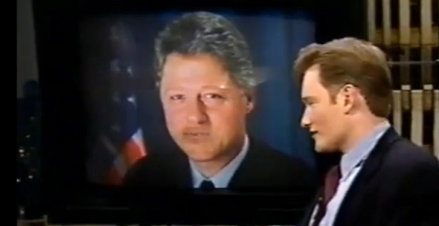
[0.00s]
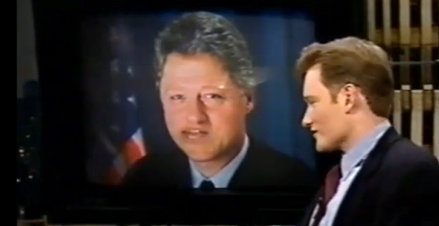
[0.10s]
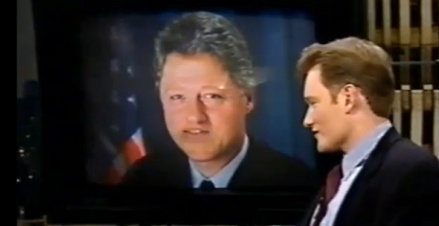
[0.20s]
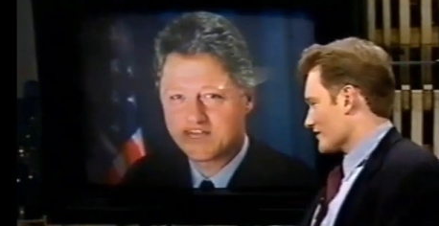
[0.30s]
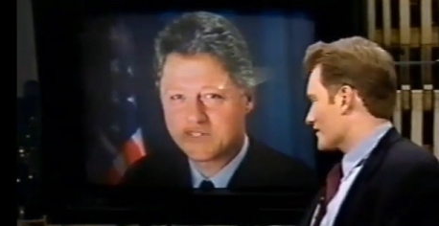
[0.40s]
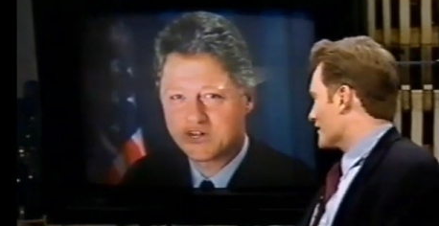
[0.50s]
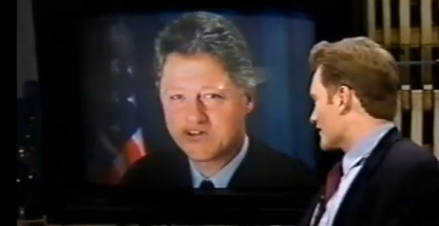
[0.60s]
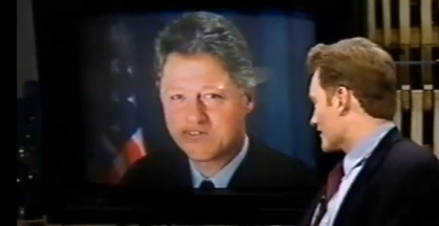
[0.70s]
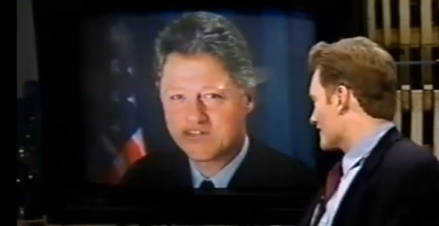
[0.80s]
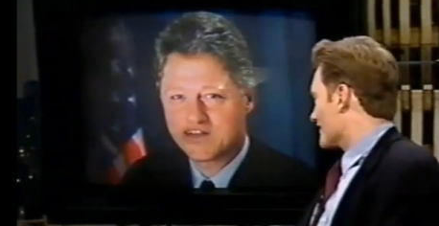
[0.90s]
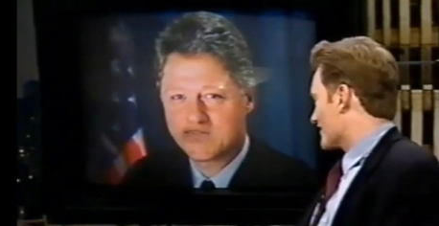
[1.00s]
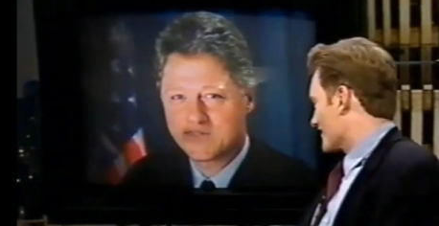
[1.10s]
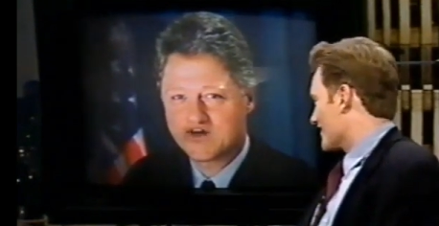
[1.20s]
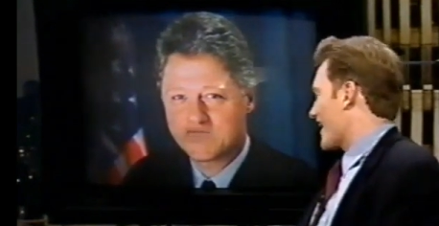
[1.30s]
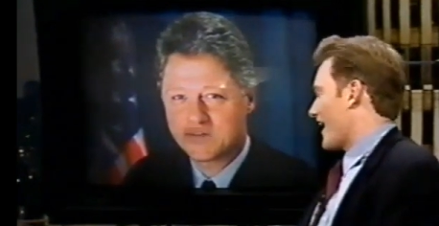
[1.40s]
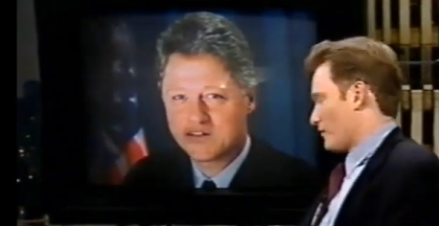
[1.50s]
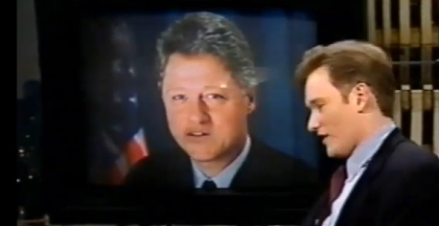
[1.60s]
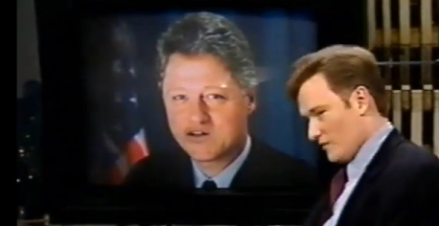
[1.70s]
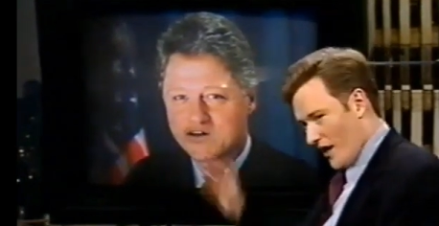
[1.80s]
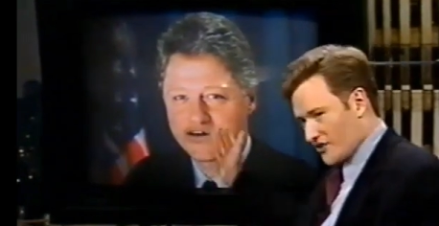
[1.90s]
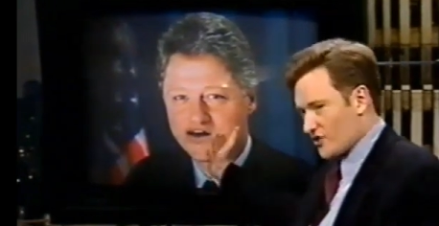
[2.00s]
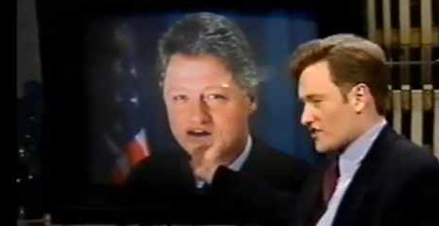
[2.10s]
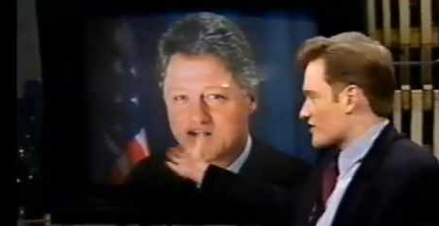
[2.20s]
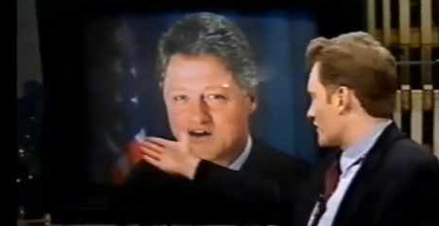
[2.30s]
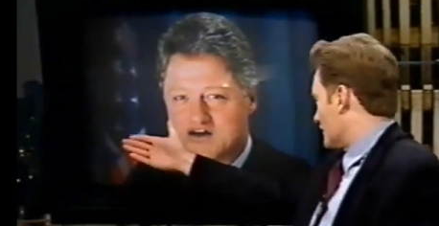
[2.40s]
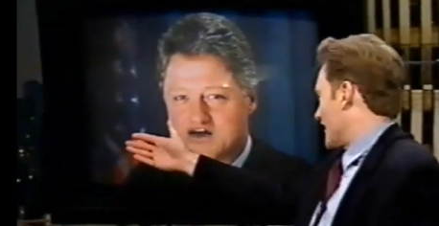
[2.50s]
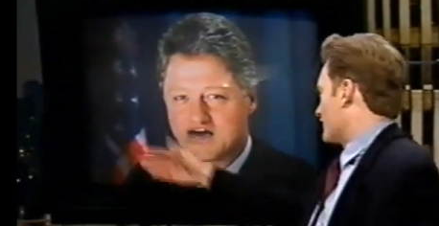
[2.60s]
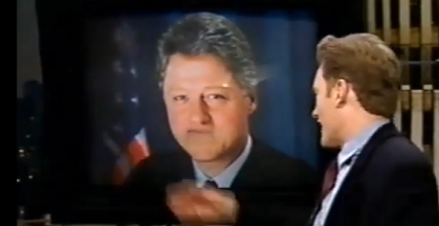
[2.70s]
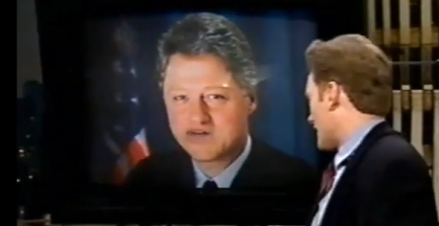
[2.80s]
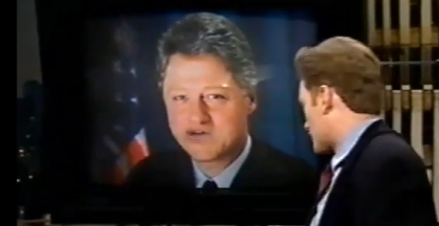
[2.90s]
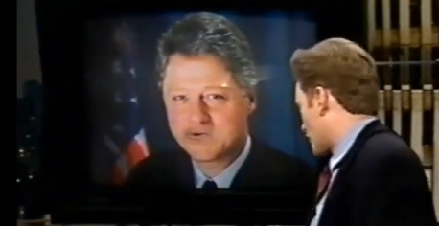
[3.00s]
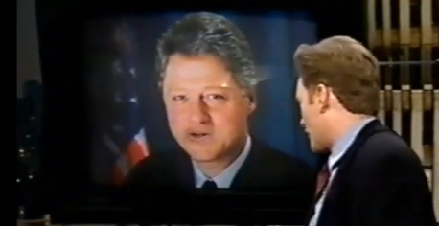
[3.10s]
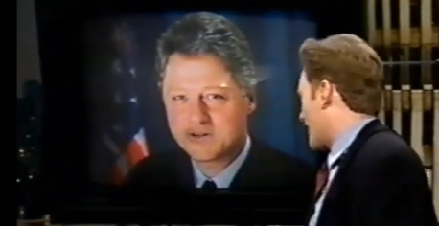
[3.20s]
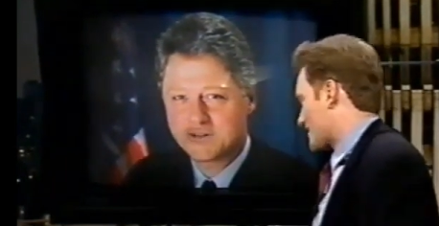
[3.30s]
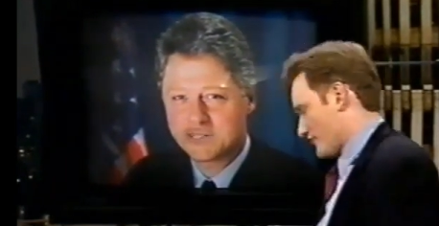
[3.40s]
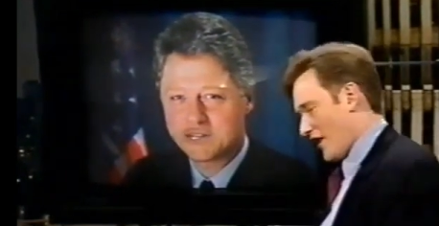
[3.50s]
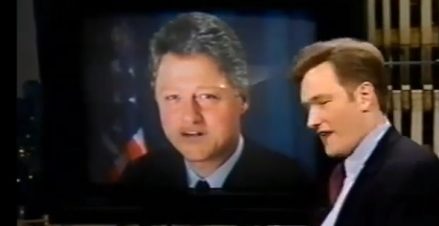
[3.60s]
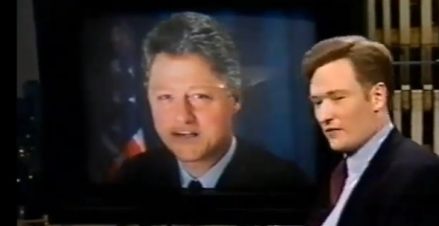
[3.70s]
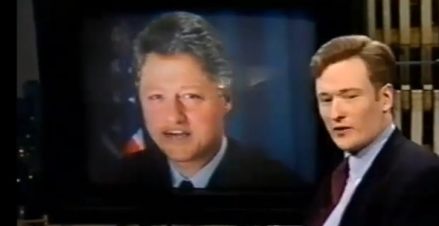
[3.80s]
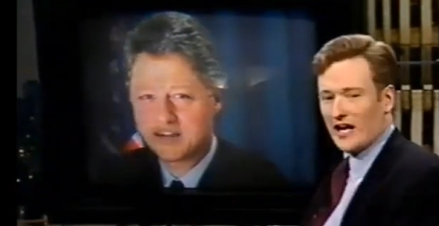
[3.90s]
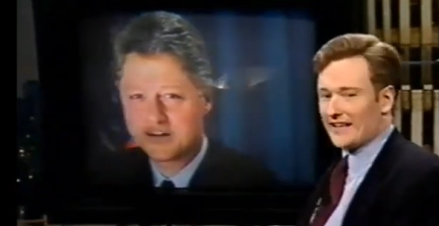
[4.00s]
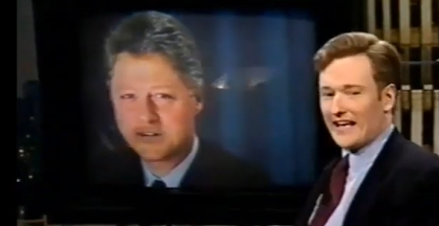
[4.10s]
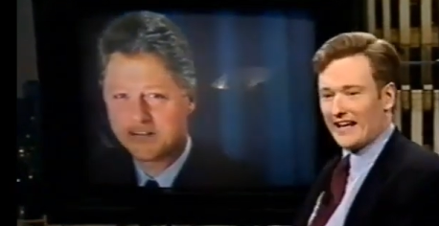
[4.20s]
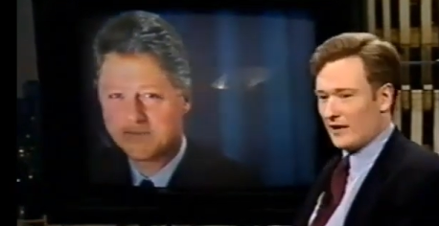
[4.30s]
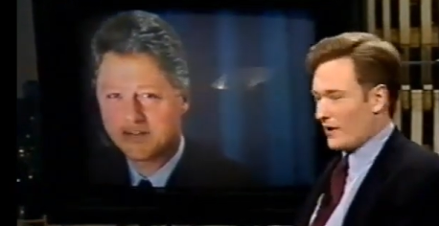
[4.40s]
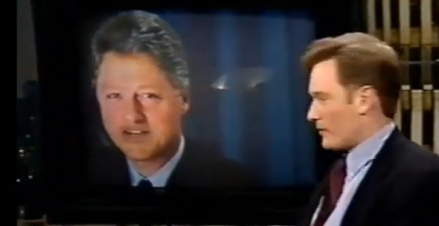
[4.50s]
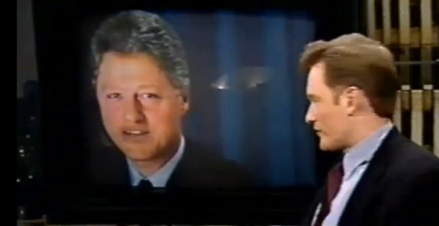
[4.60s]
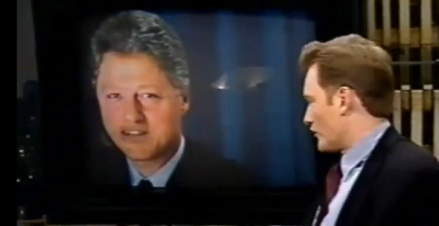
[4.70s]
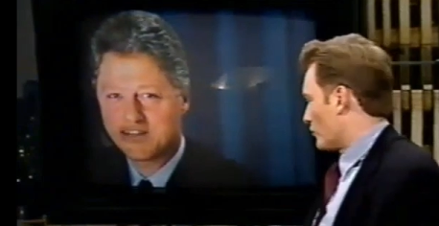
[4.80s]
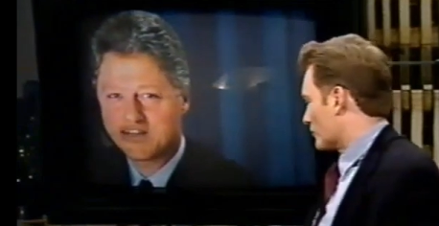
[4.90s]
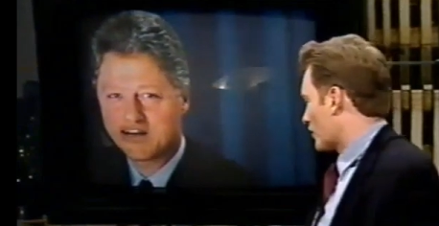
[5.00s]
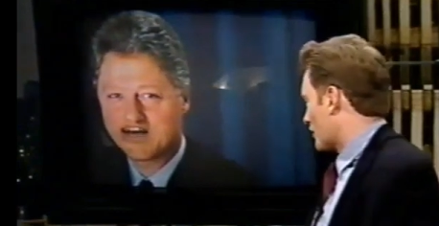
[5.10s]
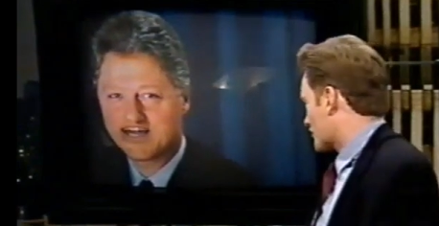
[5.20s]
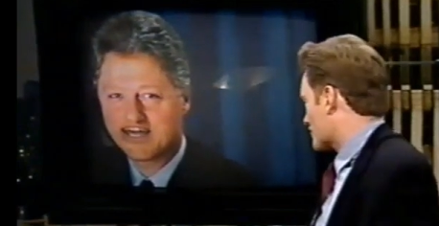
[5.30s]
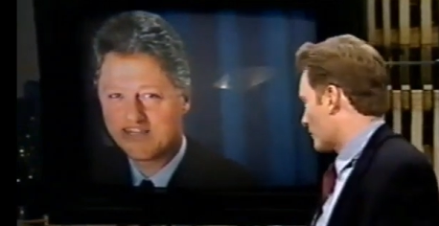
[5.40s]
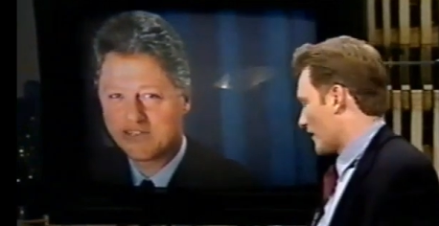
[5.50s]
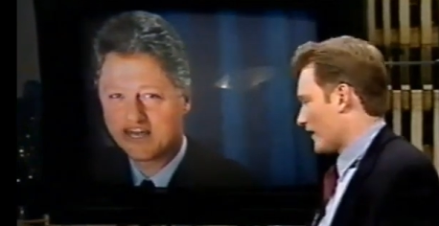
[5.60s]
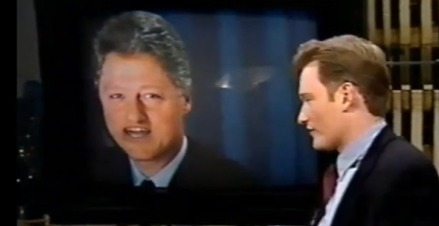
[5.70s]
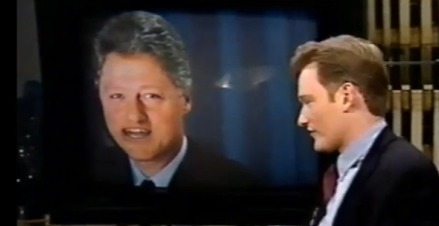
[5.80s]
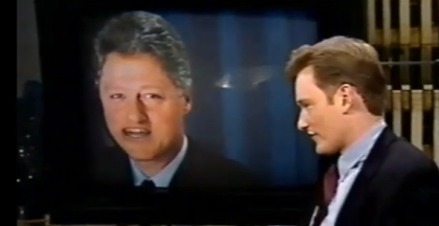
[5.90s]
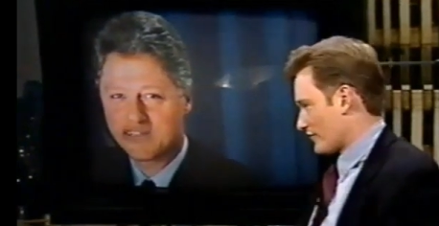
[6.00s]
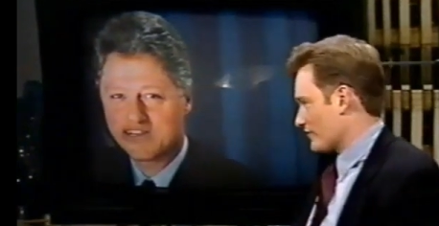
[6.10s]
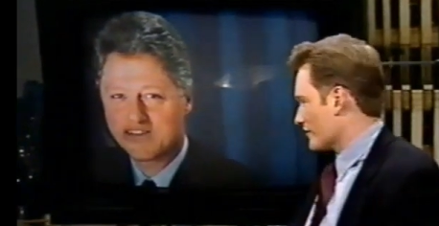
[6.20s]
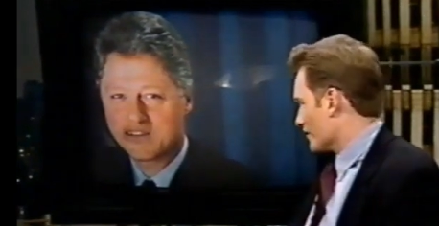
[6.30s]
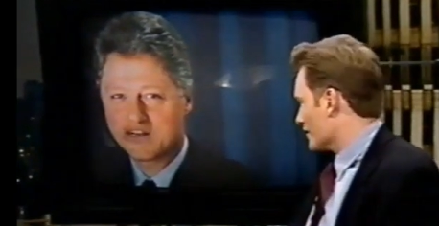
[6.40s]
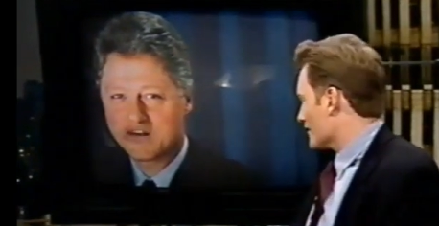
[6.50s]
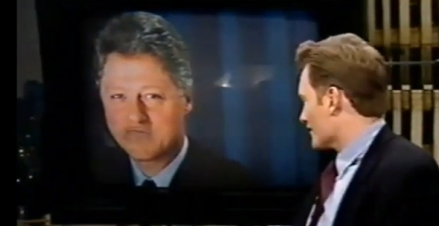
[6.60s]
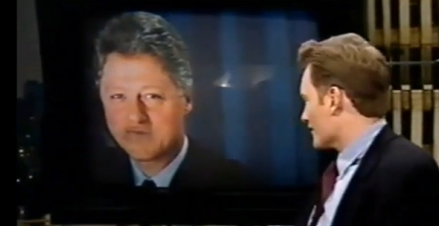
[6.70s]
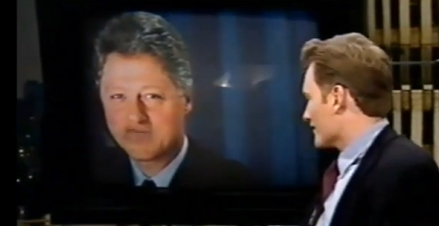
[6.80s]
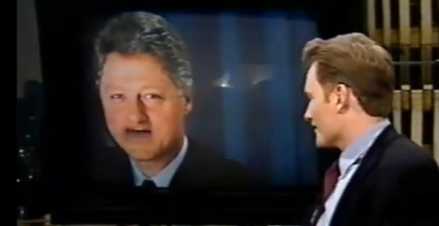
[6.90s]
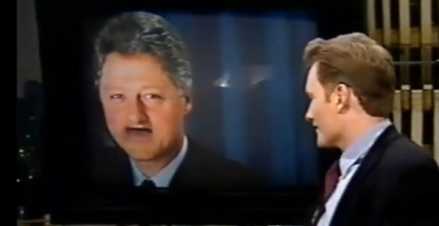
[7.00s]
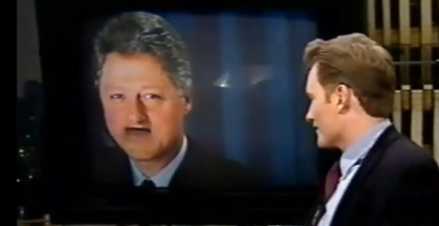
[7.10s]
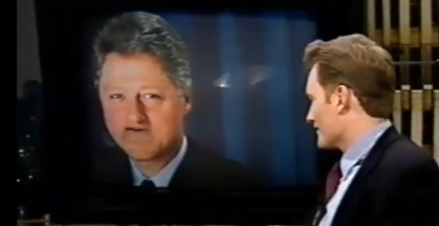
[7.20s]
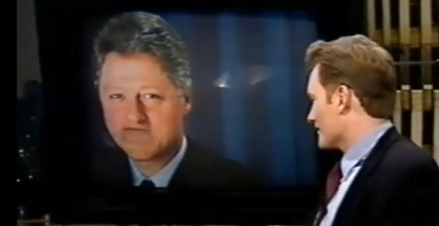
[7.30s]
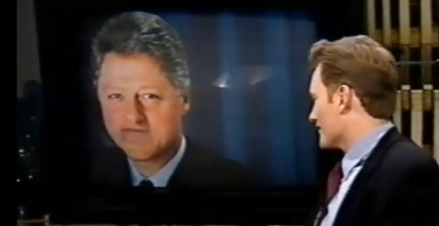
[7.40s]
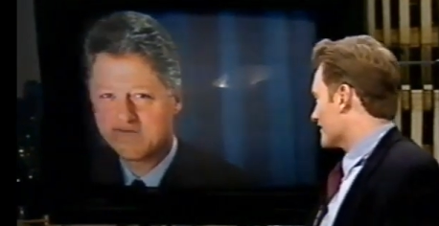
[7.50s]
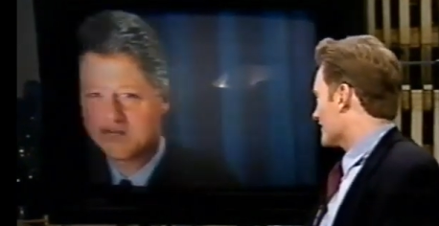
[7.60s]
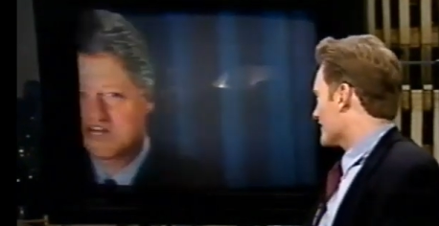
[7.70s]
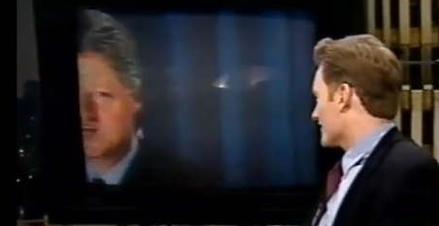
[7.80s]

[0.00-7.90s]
Speaker 1: Man, that's harder than I thought. Yeah, well, why don't you just leave I now, better sir? Rehearse. That's fine. Right, We're not okay, getting anywhere man. with you. We'll talk I got to someone you, else. I got you. Mother, for the